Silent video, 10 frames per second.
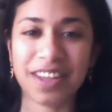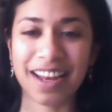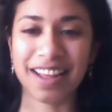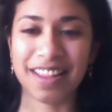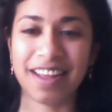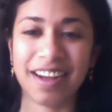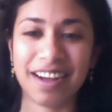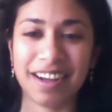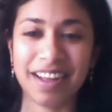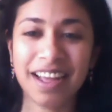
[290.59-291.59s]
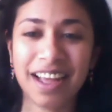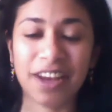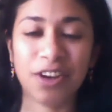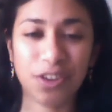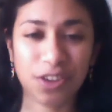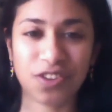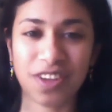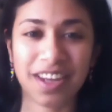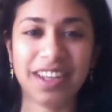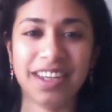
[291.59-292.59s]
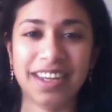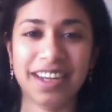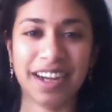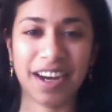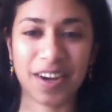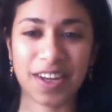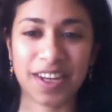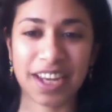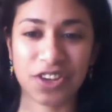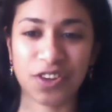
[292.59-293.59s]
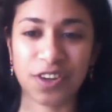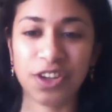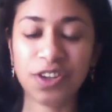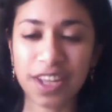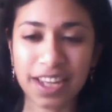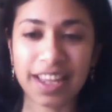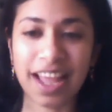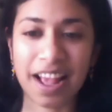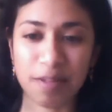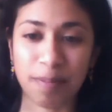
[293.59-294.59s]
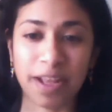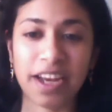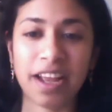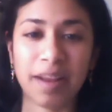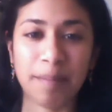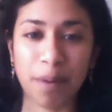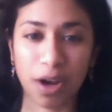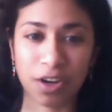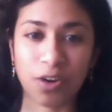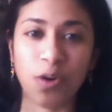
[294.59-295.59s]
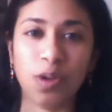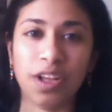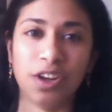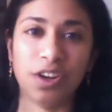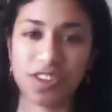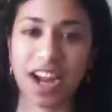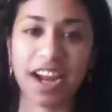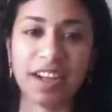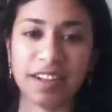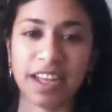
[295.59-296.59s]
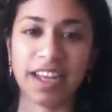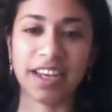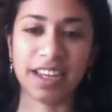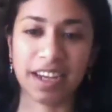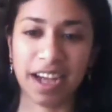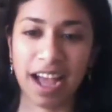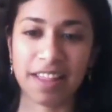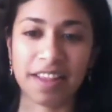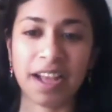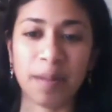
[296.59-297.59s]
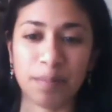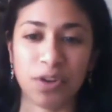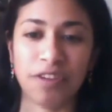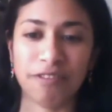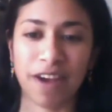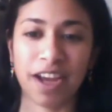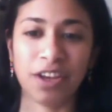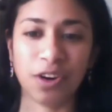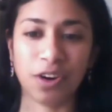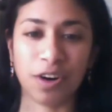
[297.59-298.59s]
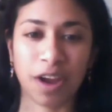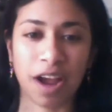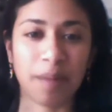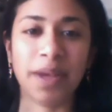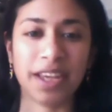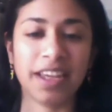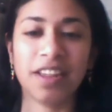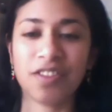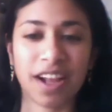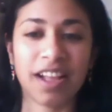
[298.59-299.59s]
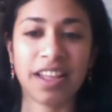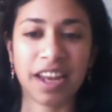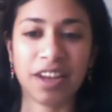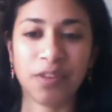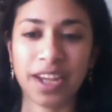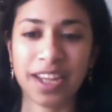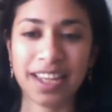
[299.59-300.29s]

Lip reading: That is, I know you studied architecture. Do you think that has played an important role in your style, and has it helped you define your card making style in any way?